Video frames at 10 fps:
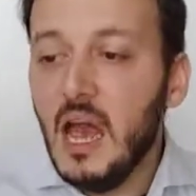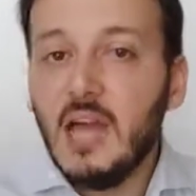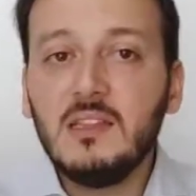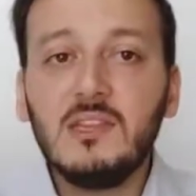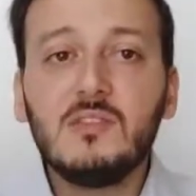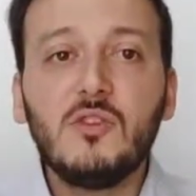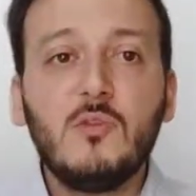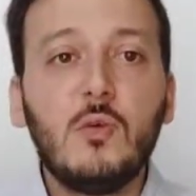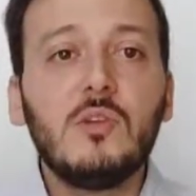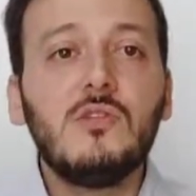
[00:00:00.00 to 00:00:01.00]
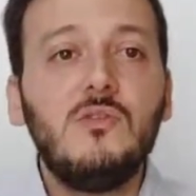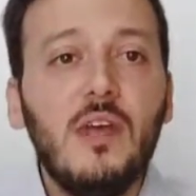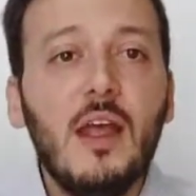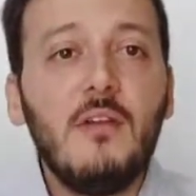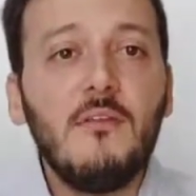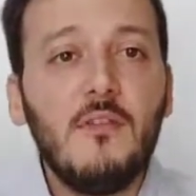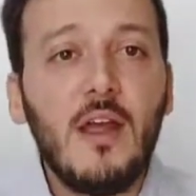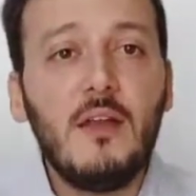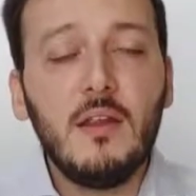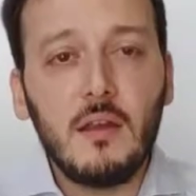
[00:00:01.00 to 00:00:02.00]
And this is, of course, very,
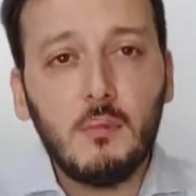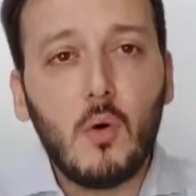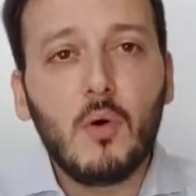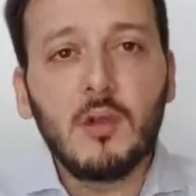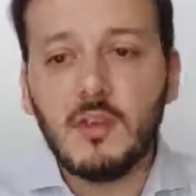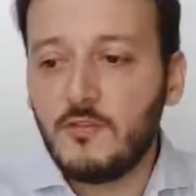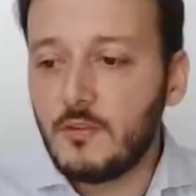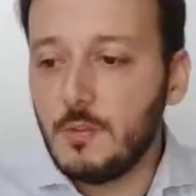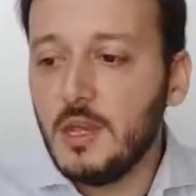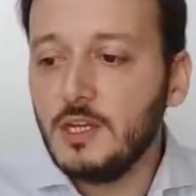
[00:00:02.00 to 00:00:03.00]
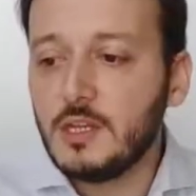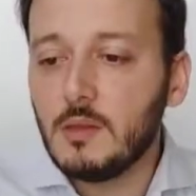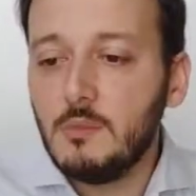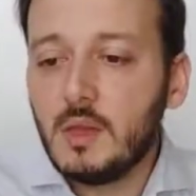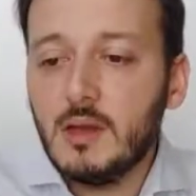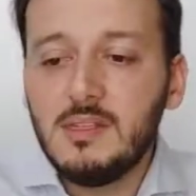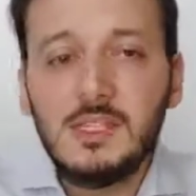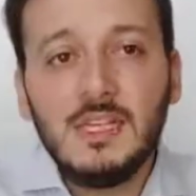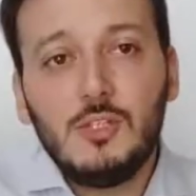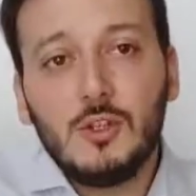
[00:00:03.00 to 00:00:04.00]
very important information because
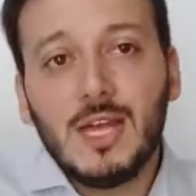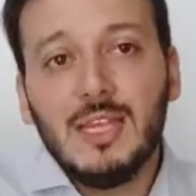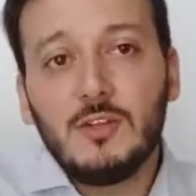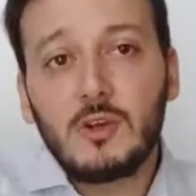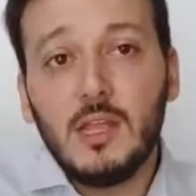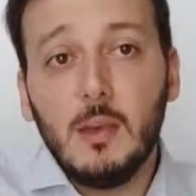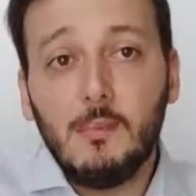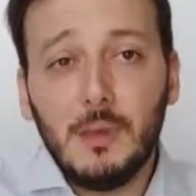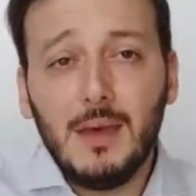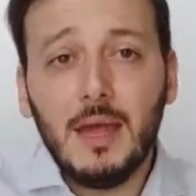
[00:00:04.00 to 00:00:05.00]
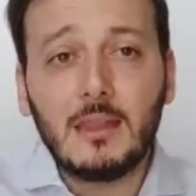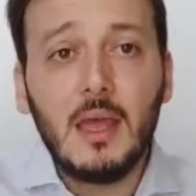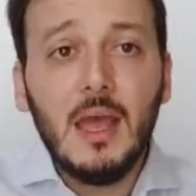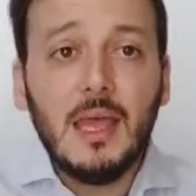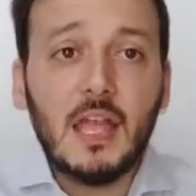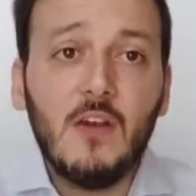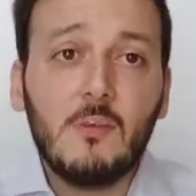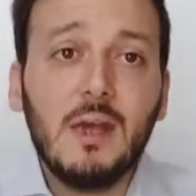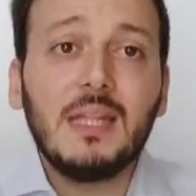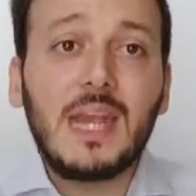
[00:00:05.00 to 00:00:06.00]
this you can later on implement in
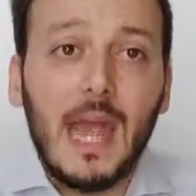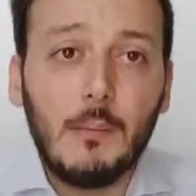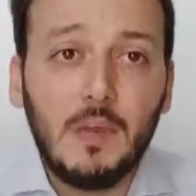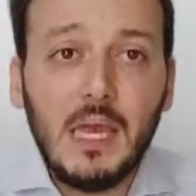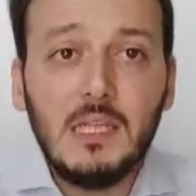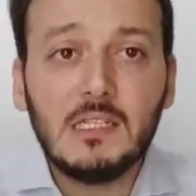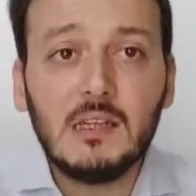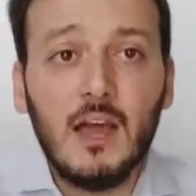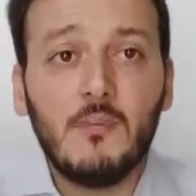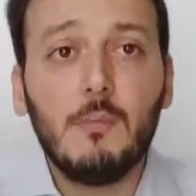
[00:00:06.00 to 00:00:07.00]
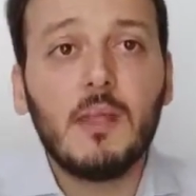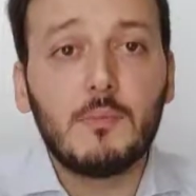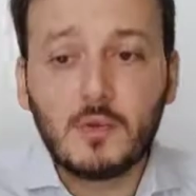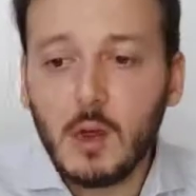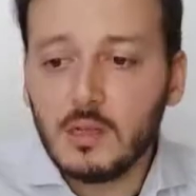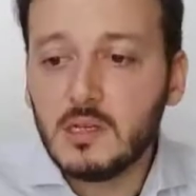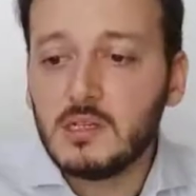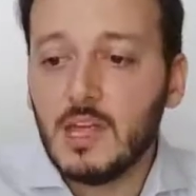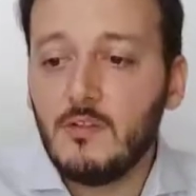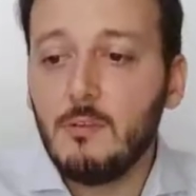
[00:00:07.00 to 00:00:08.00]
having better campaigns and having better products
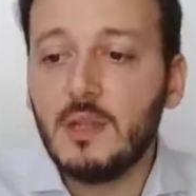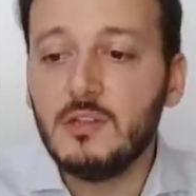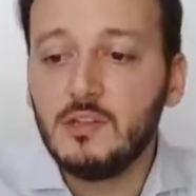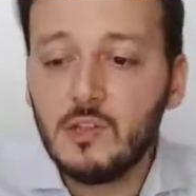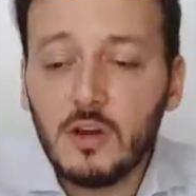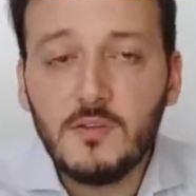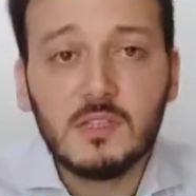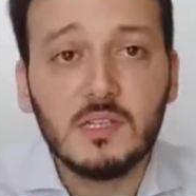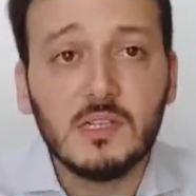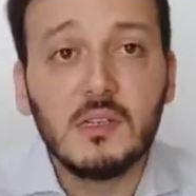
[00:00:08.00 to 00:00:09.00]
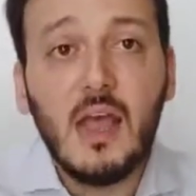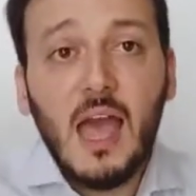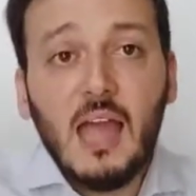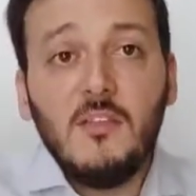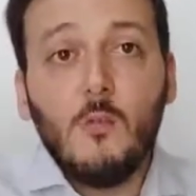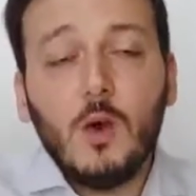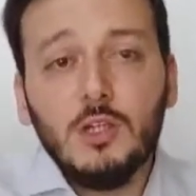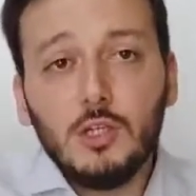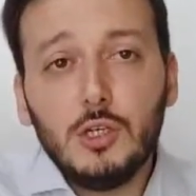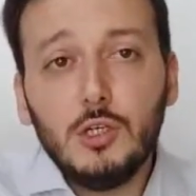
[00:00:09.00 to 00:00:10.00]
and having better services. And if
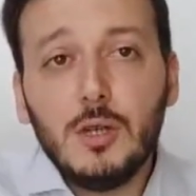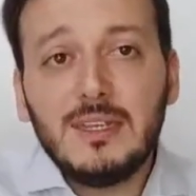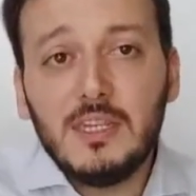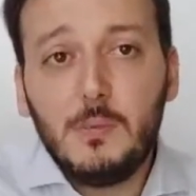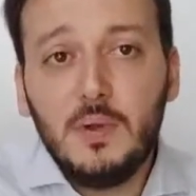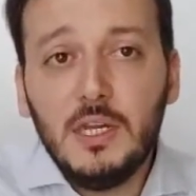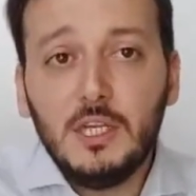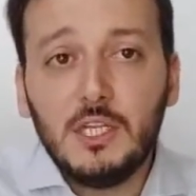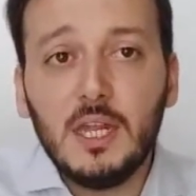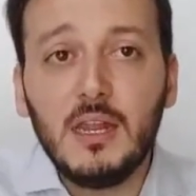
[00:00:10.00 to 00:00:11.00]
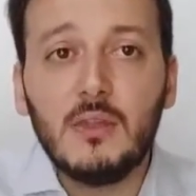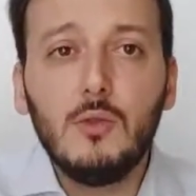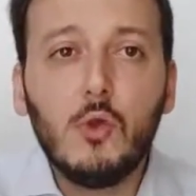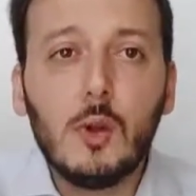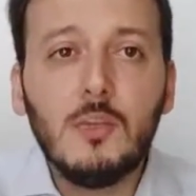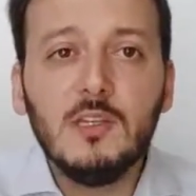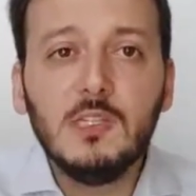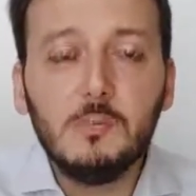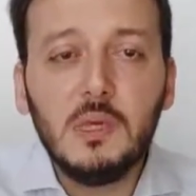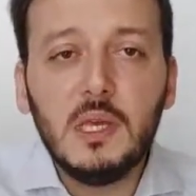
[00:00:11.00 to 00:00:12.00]
what you're doing is appreciated, normally
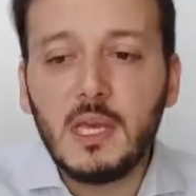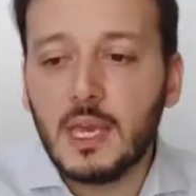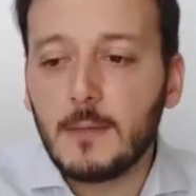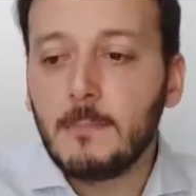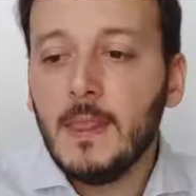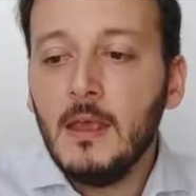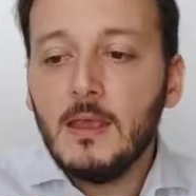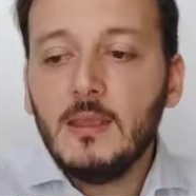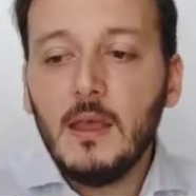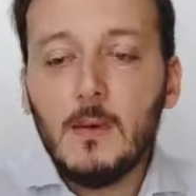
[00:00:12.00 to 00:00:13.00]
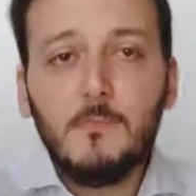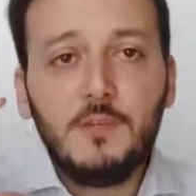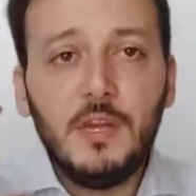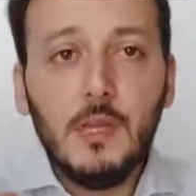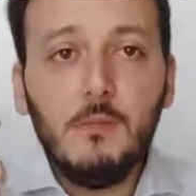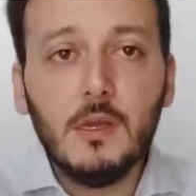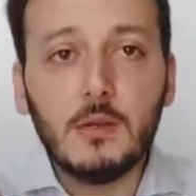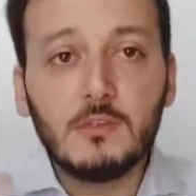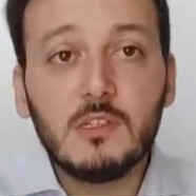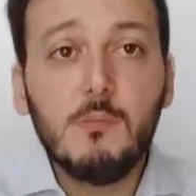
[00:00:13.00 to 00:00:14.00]
speaking, the
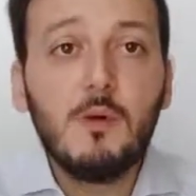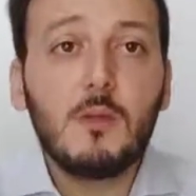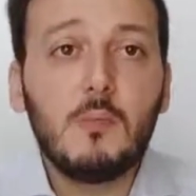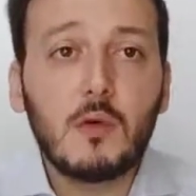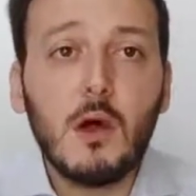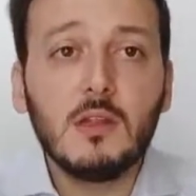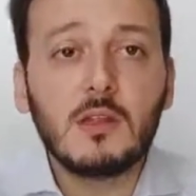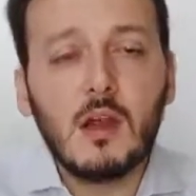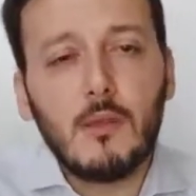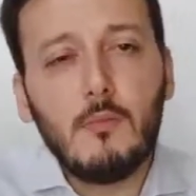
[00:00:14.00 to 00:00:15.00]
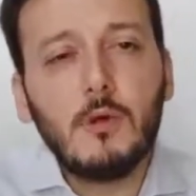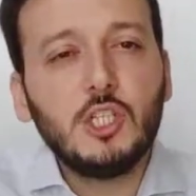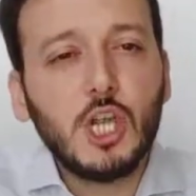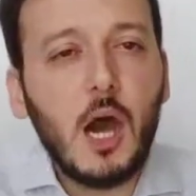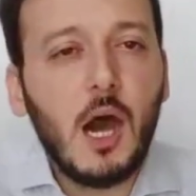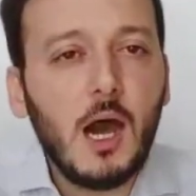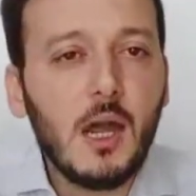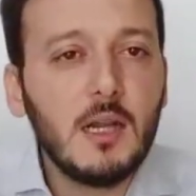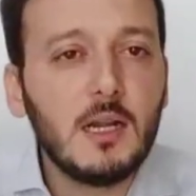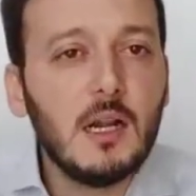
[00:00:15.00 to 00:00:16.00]
premiums per product are much
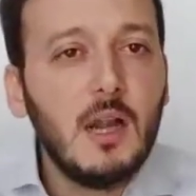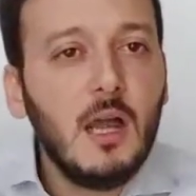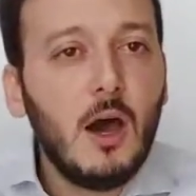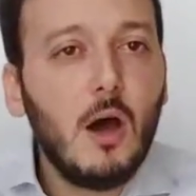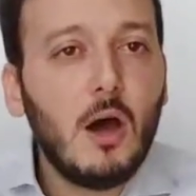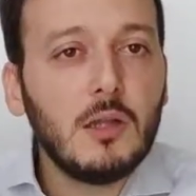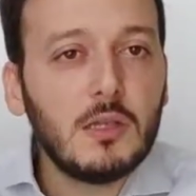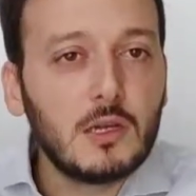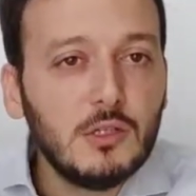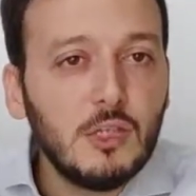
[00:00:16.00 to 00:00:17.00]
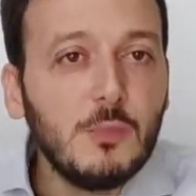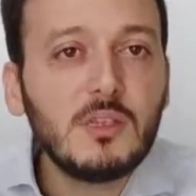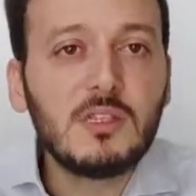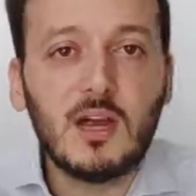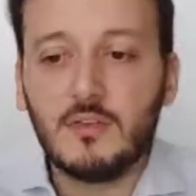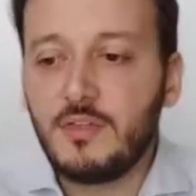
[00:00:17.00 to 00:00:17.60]
higher on the consumer side of